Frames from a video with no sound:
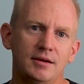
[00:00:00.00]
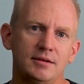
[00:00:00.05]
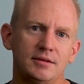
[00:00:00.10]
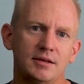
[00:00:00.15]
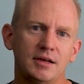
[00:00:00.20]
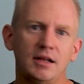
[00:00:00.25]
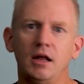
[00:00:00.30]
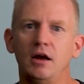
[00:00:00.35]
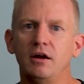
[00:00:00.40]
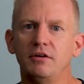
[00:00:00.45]
to
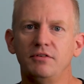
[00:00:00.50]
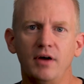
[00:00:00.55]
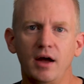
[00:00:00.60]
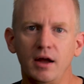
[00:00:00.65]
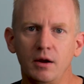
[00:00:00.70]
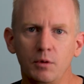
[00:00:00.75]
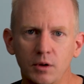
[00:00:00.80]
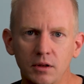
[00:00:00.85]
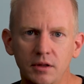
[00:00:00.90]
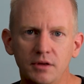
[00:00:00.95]
clarify
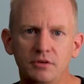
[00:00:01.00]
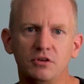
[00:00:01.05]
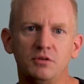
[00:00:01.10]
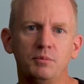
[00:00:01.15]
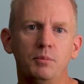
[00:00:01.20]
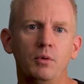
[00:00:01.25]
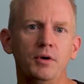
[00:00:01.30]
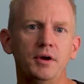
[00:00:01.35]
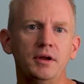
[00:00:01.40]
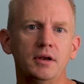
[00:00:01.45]
a religious
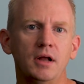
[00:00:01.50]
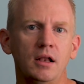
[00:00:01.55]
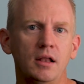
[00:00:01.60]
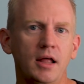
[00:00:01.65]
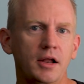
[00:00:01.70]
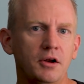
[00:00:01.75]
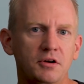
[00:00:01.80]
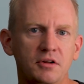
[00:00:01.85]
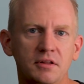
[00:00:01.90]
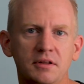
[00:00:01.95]
point, a
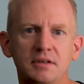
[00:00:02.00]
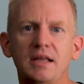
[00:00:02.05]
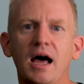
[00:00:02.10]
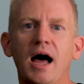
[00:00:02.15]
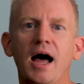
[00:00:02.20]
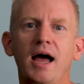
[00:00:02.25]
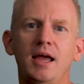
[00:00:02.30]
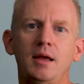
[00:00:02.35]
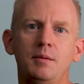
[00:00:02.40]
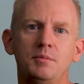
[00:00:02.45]
letter to the
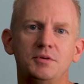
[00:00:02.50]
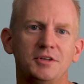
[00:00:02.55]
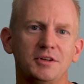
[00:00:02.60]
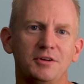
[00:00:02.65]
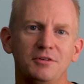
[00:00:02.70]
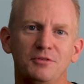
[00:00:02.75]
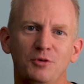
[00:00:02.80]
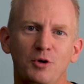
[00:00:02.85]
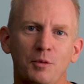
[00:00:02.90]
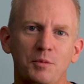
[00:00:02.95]
Times to
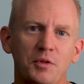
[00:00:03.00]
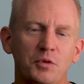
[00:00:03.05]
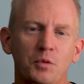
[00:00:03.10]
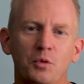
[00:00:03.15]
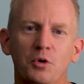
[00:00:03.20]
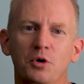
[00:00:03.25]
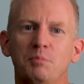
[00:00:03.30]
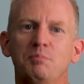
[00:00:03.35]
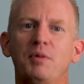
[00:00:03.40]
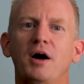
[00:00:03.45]
confirm that the
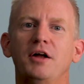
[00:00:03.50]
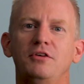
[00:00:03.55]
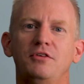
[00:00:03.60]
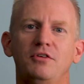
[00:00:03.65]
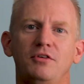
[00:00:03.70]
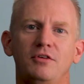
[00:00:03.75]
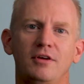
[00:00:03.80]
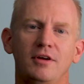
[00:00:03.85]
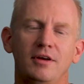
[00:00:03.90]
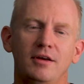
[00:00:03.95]
word
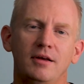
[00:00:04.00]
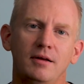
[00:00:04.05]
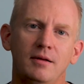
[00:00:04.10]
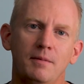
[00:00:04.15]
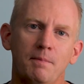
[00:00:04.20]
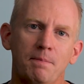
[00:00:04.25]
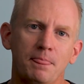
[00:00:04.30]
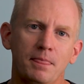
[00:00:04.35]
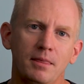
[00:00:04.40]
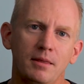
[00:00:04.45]
punch
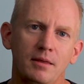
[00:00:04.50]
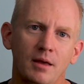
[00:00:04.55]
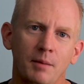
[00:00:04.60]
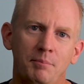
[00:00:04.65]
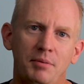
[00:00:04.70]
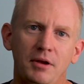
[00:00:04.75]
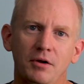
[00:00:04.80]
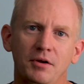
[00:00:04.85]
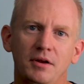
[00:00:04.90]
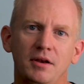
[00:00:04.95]

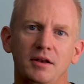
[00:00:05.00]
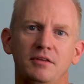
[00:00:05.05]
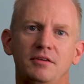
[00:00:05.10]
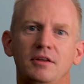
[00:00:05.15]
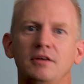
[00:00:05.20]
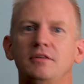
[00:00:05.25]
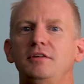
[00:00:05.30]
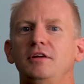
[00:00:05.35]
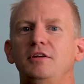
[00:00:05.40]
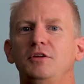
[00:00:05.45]
appeared in a
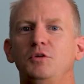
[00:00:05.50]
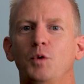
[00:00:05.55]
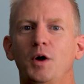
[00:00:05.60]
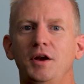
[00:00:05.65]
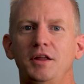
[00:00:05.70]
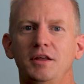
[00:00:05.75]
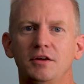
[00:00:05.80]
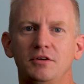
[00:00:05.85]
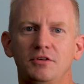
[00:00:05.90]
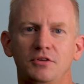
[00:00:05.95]

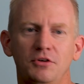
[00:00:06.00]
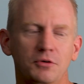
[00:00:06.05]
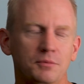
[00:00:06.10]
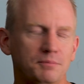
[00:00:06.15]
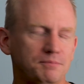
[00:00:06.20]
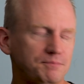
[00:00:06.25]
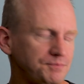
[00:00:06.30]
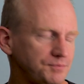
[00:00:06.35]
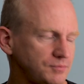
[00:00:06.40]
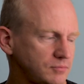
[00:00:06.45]
1620 issue,
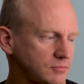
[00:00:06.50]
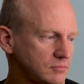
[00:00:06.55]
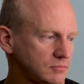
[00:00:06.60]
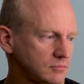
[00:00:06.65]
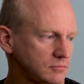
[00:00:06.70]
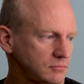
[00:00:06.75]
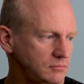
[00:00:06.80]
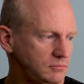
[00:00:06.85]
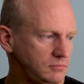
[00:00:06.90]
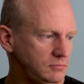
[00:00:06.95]

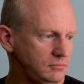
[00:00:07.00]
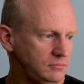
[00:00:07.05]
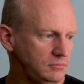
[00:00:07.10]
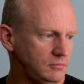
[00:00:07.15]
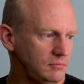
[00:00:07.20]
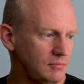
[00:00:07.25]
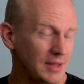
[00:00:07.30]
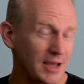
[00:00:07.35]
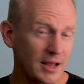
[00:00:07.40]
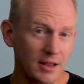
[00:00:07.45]

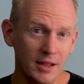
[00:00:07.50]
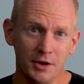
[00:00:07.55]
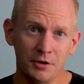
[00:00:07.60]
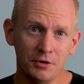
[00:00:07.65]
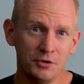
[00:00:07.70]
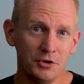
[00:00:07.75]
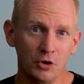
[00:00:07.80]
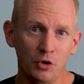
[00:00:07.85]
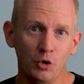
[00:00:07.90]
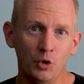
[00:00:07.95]
a letter
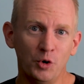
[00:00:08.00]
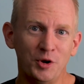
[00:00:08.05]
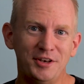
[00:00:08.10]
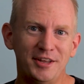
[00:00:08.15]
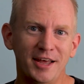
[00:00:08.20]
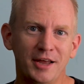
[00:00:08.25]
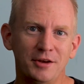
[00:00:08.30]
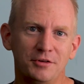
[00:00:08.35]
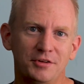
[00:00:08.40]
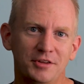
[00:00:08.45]
to Lloyd
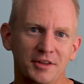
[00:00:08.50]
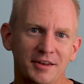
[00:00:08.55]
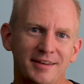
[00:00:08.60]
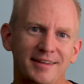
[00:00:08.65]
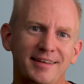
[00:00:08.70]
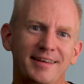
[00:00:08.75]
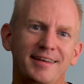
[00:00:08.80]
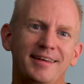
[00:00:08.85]
Tennyson